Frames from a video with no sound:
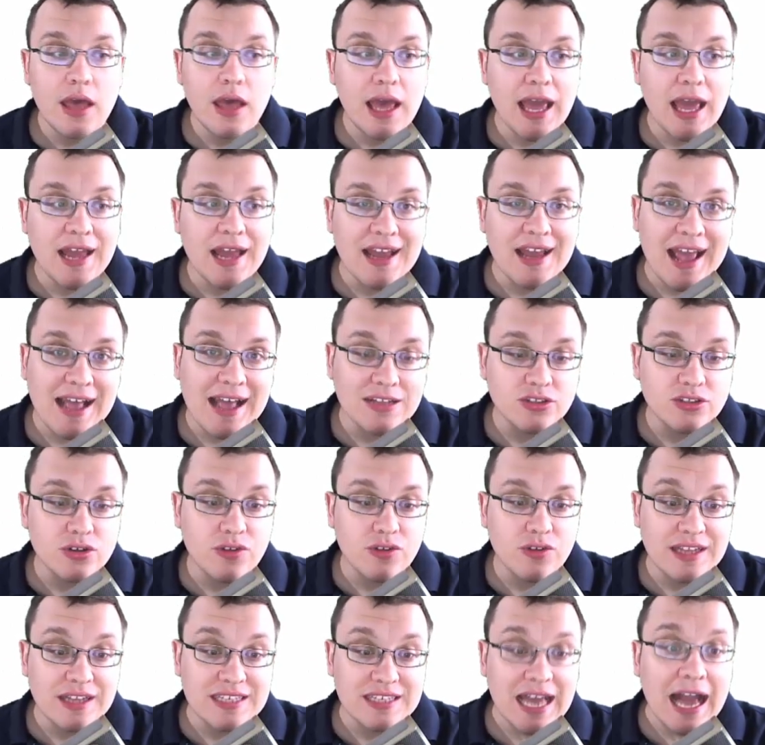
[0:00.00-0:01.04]
an answer
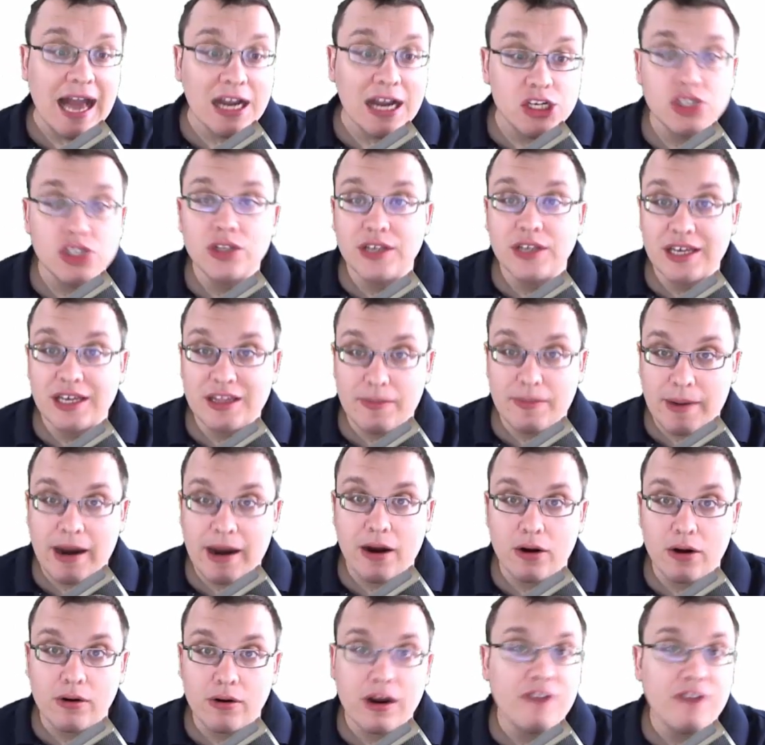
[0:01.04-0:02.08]
that is actually in the
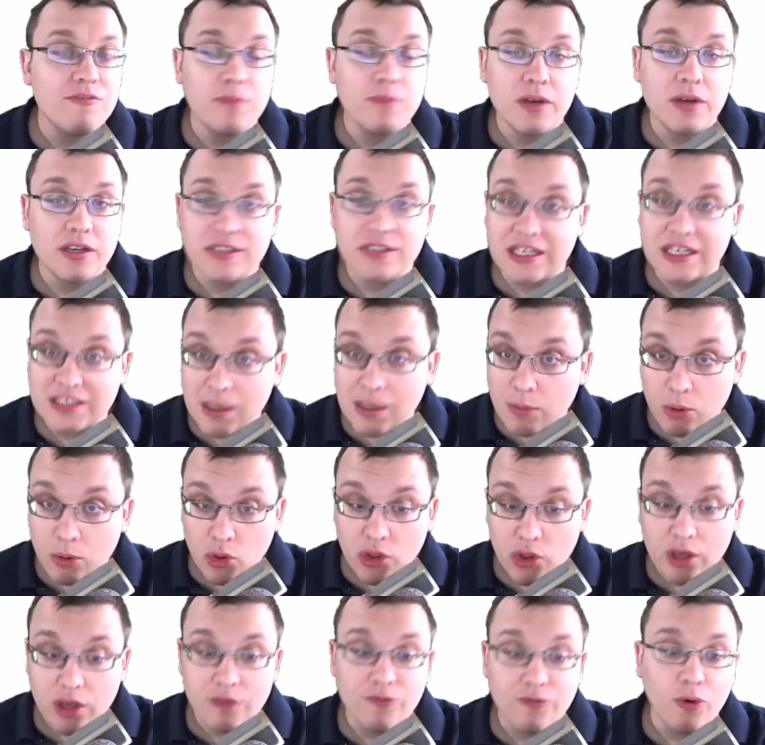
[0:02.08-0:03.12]
paragraph because that's not what we're
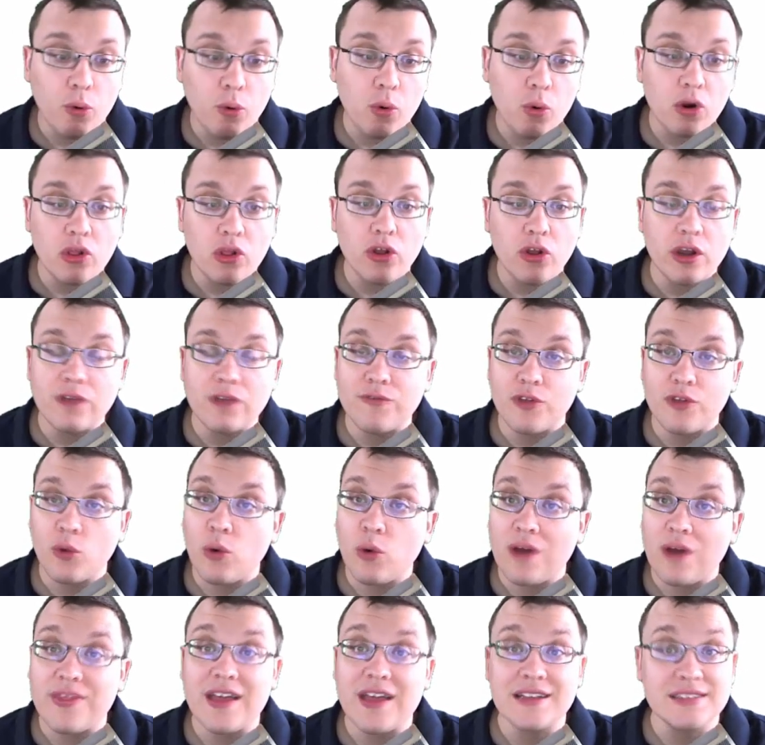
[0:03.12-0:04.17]
looking for. We're looking for the
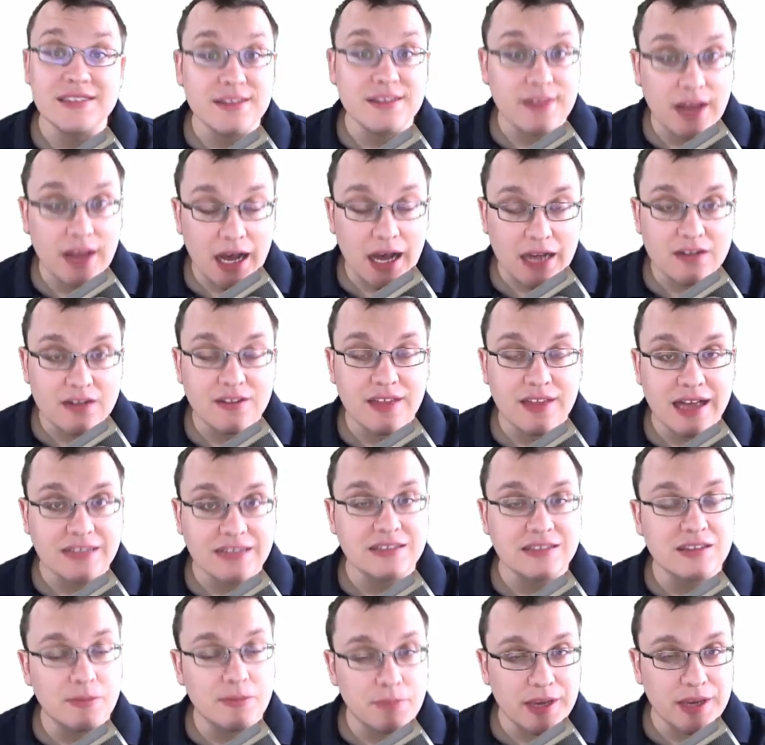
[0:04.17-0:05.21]
one that's not. That's
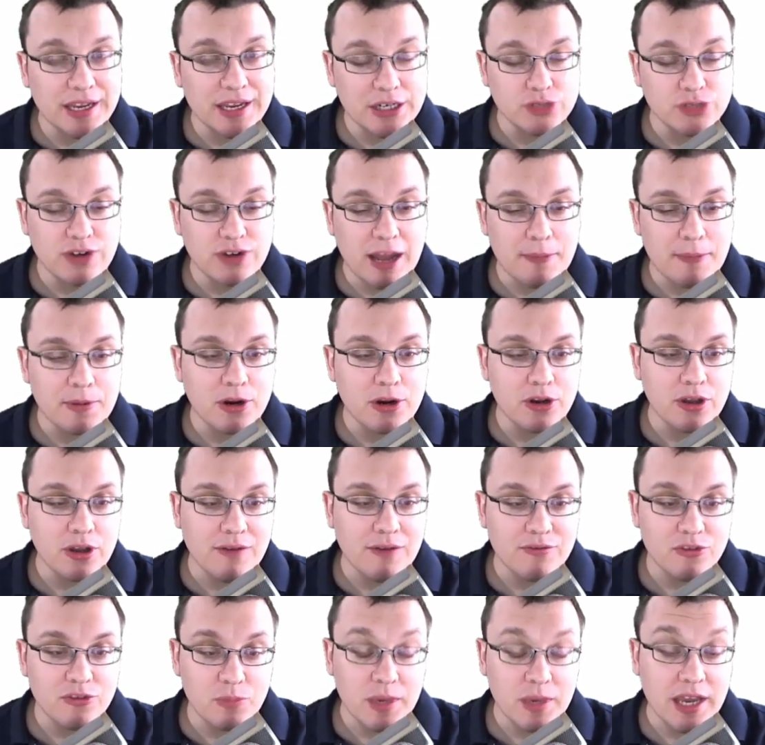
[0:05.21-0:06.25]
the big trap here you
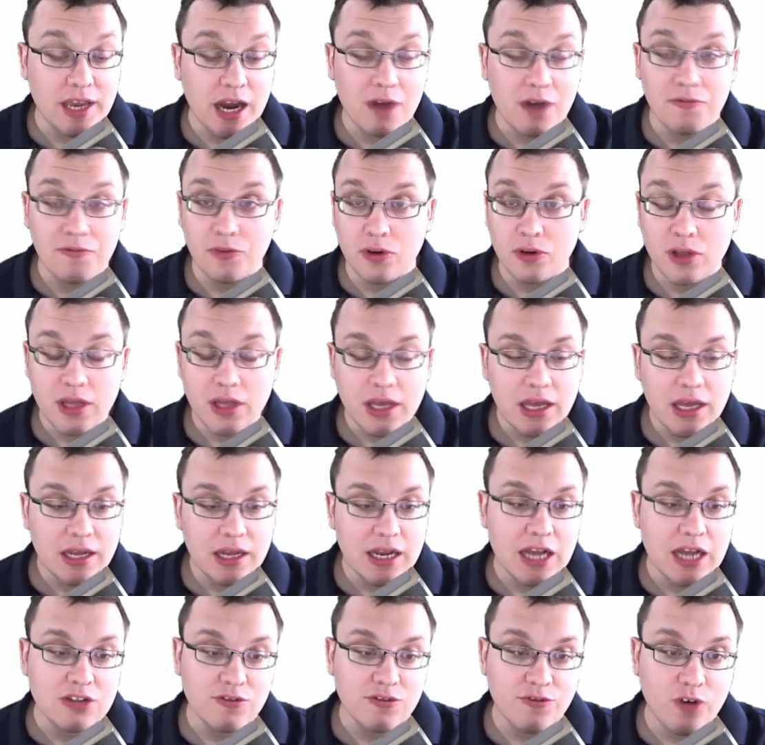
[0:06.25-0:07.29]
have to be careful
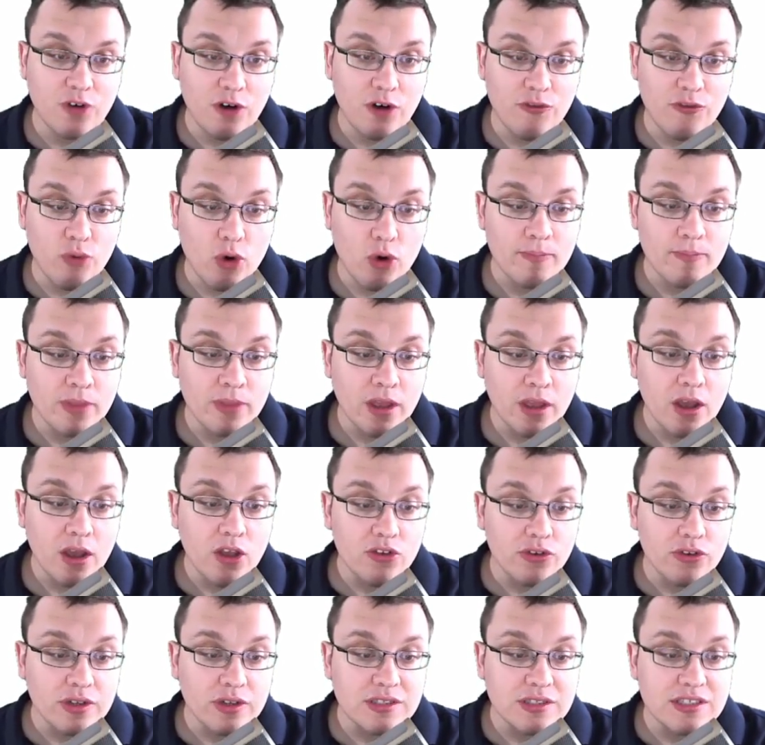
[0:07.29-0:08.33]
not to fall for.
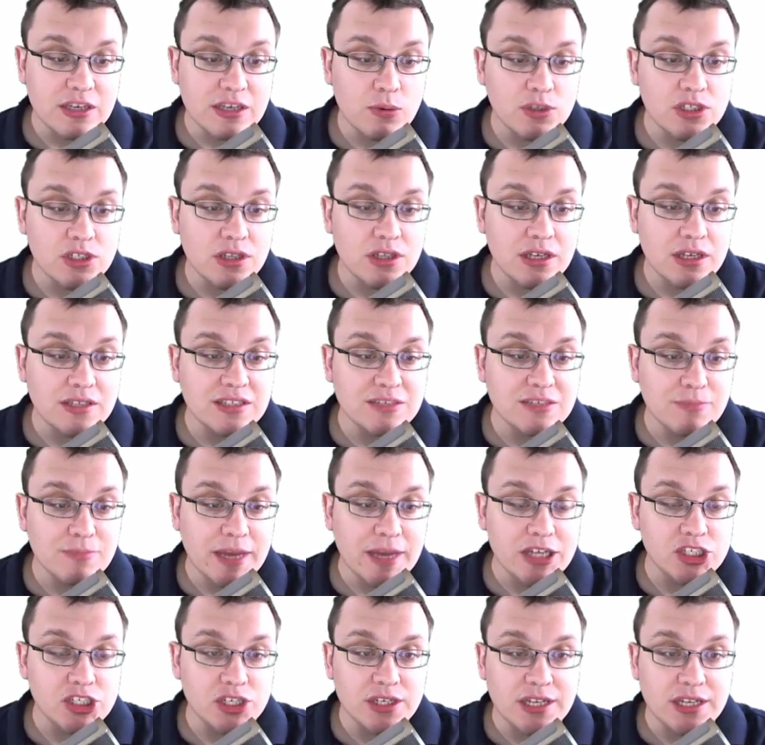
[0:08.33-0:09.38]
So let's see which of these is
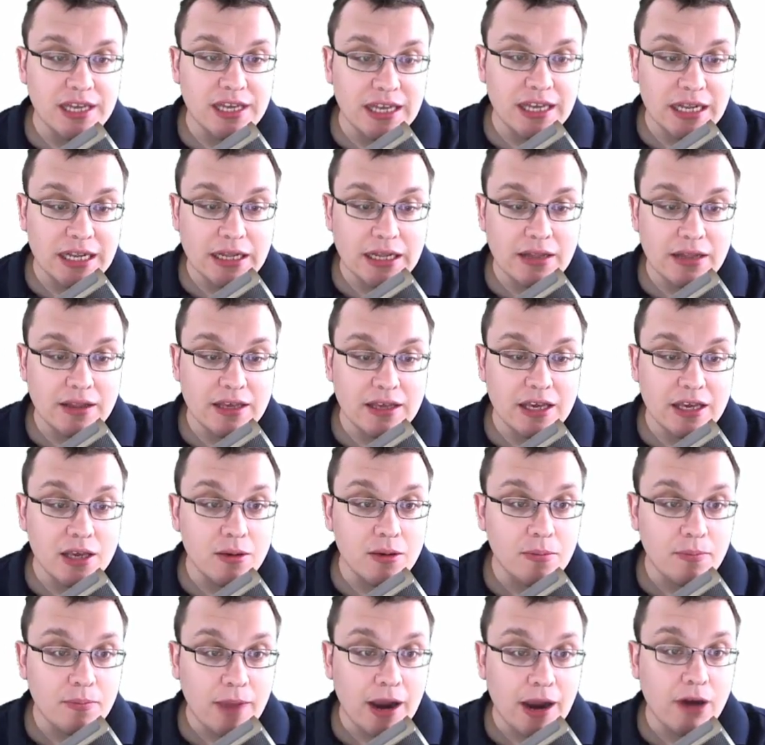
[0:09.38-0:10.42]
mentioned in the
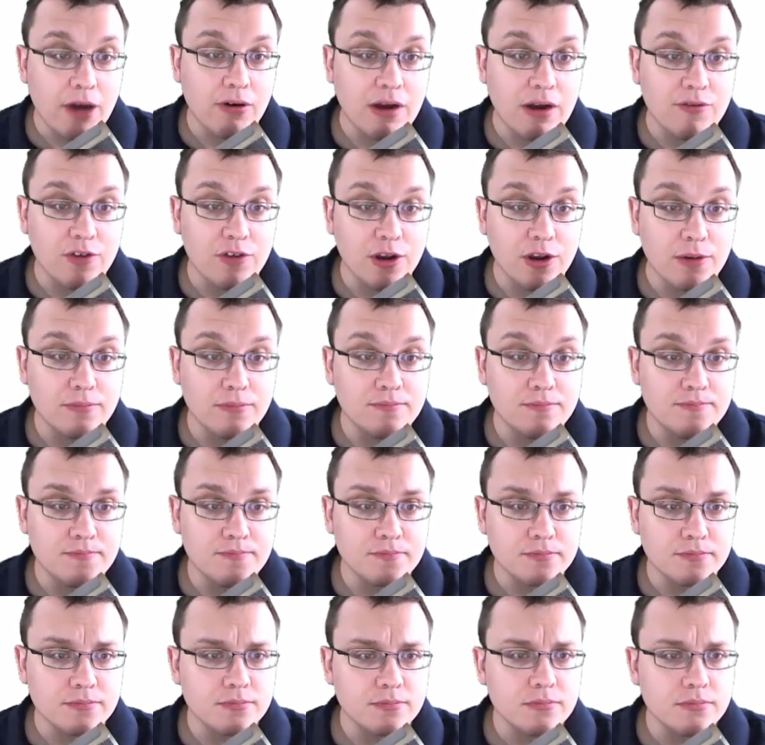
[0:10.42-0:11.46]
paragraph here.
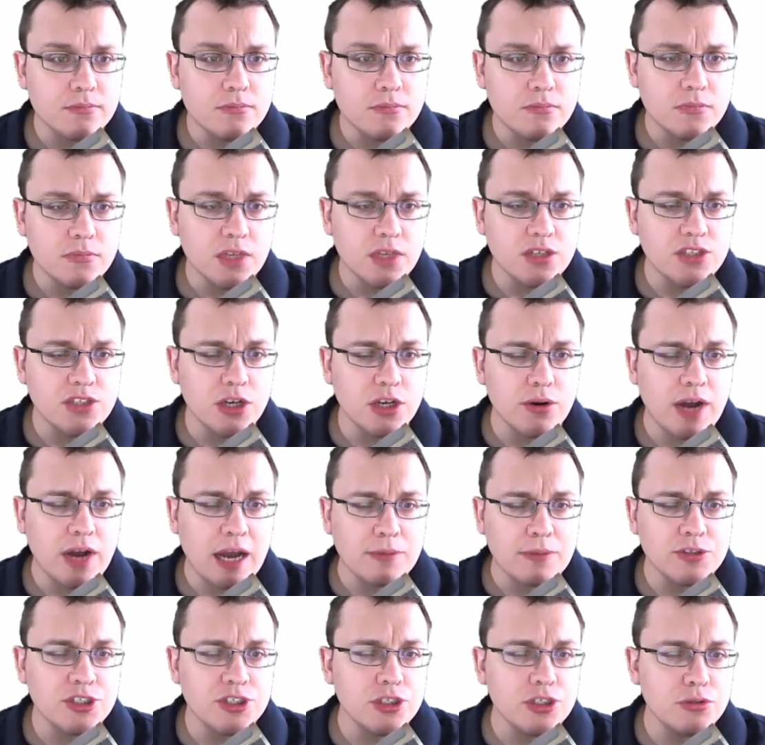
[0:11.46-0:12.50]
So
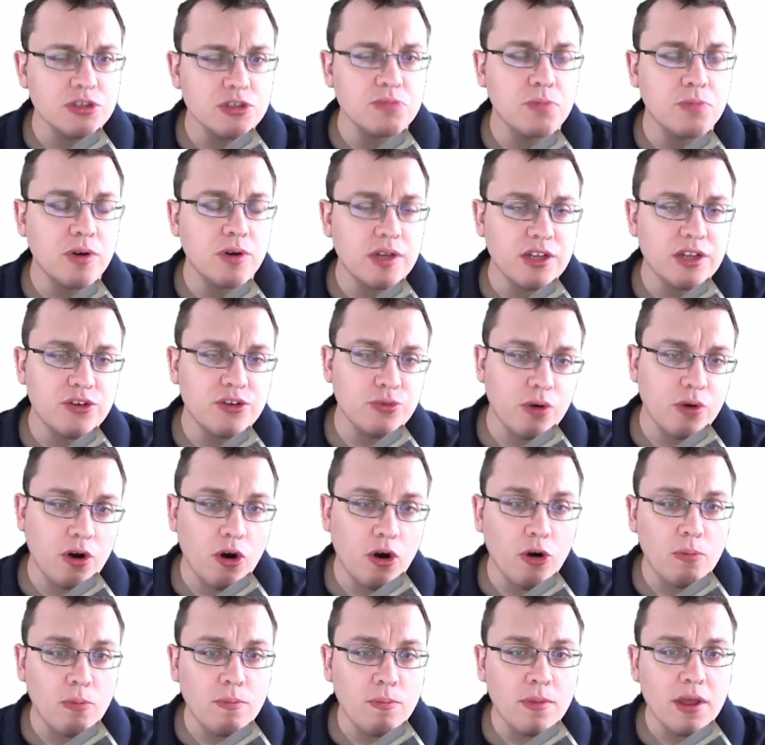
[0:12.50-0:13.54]
Abshu was put into a
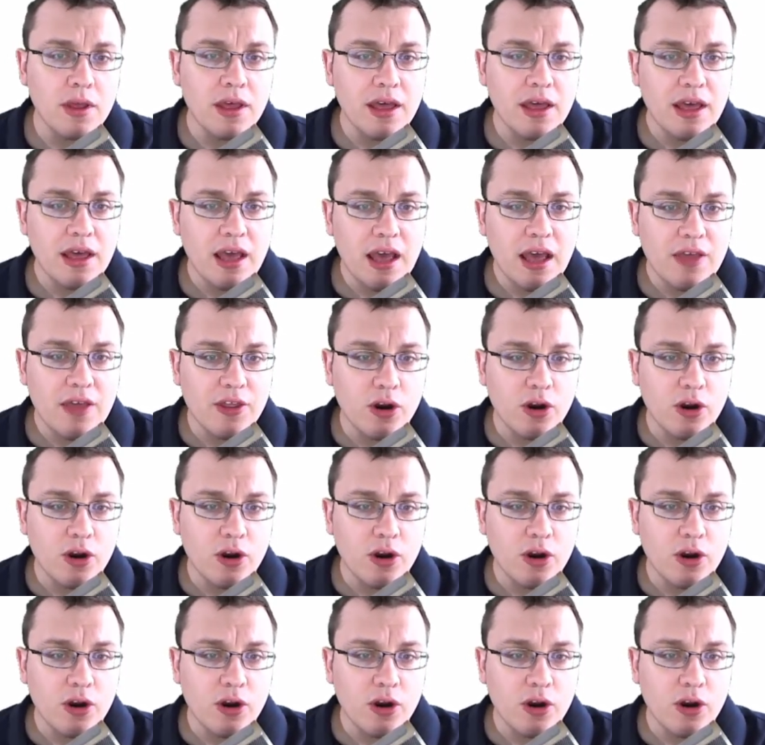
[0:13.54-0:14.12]
home that